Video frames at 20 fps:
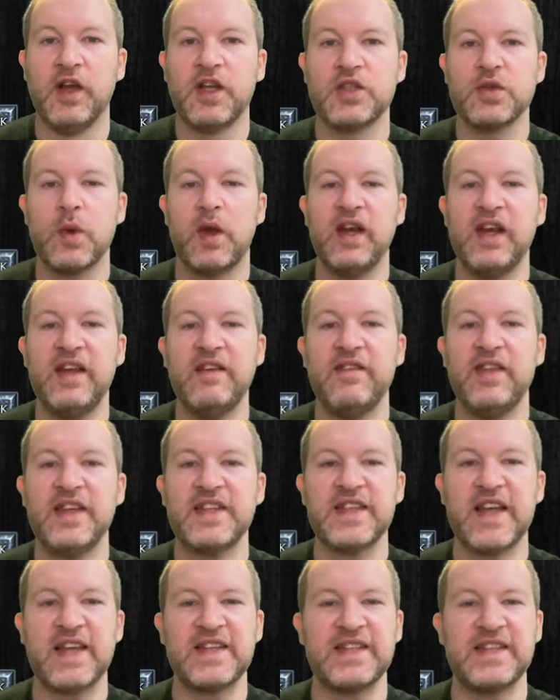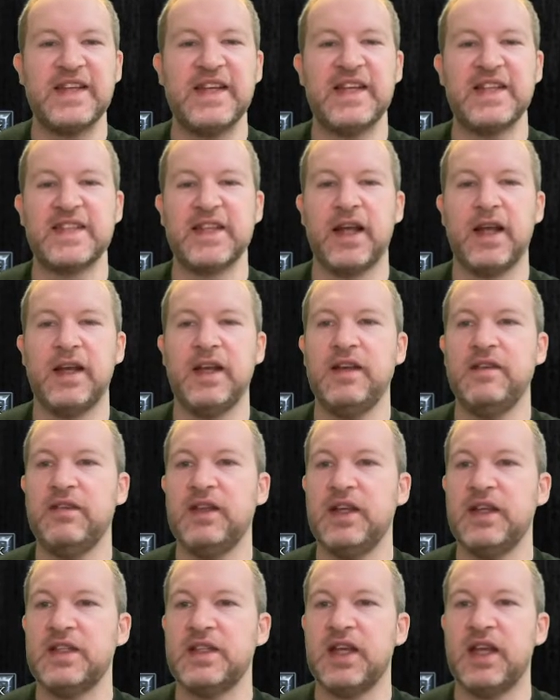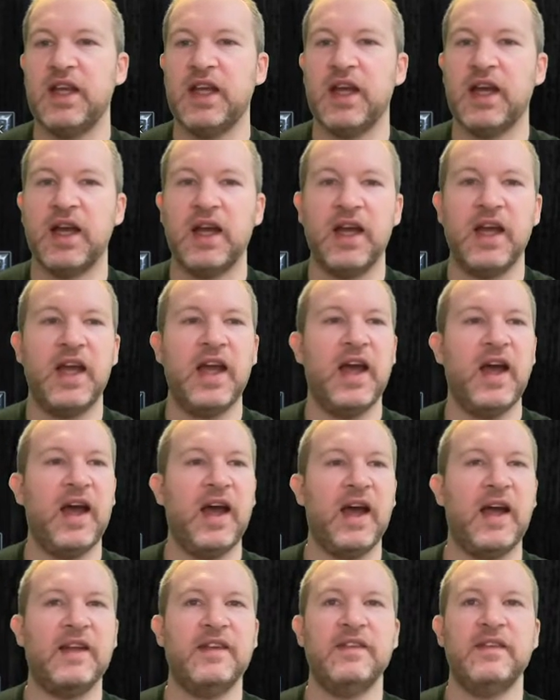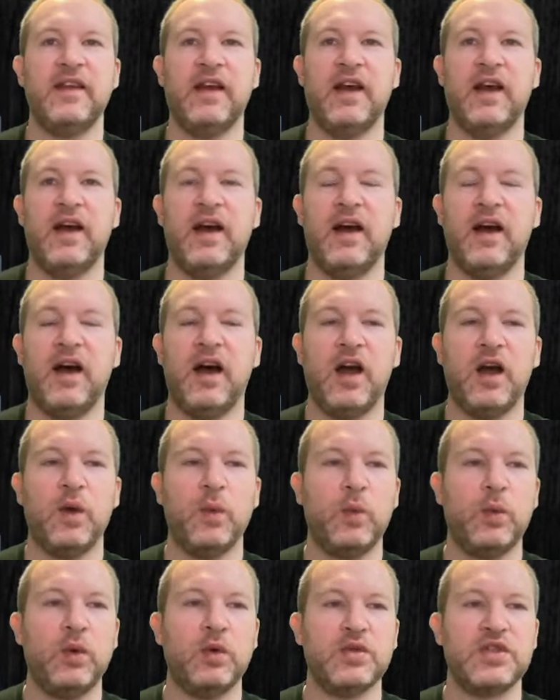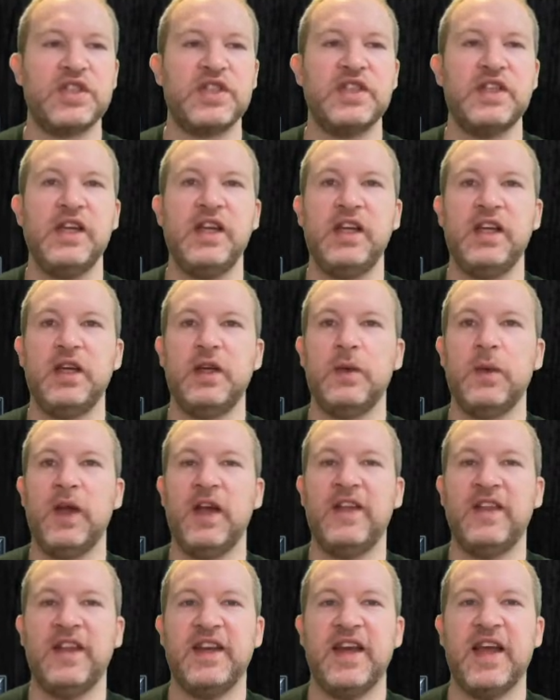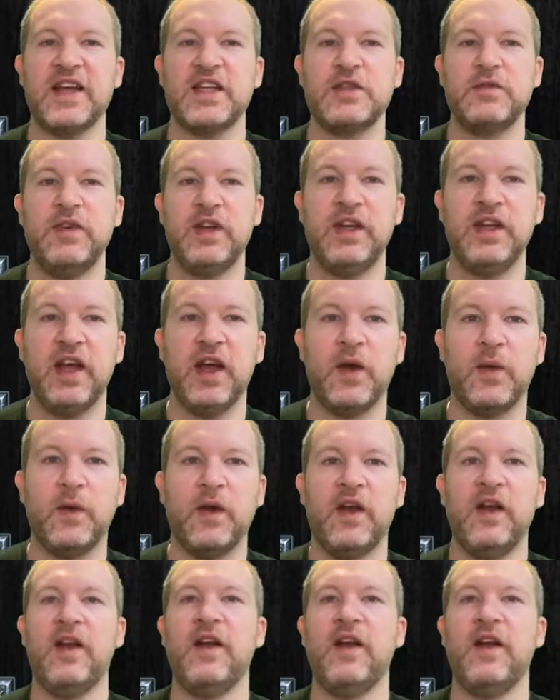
So I'll leave this as it is. I'll leave these here, and I will see you in the next video.